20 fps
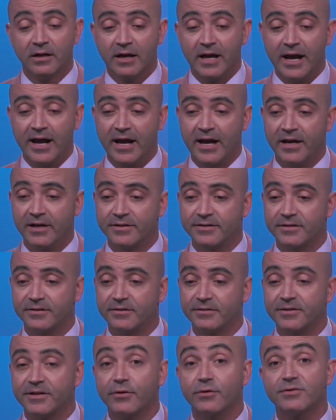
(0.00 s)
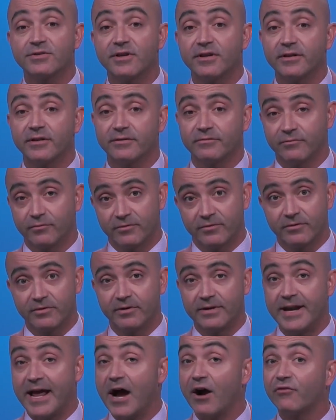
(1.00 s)
And there is a
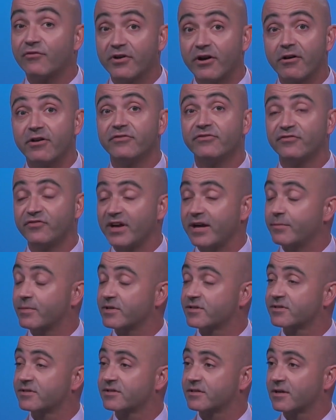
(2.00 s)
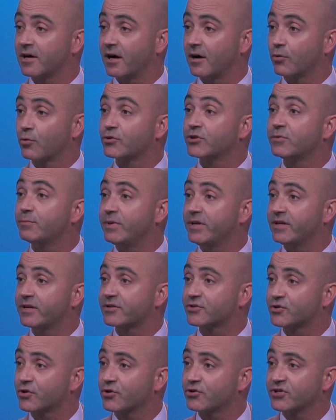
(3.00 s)
now very famous
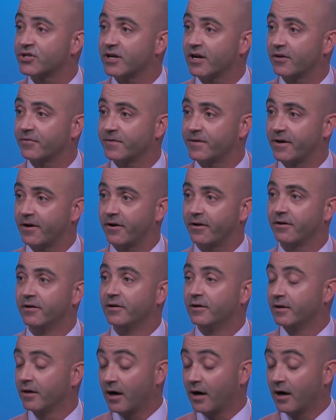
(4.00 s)
orthopedic surgeon out there.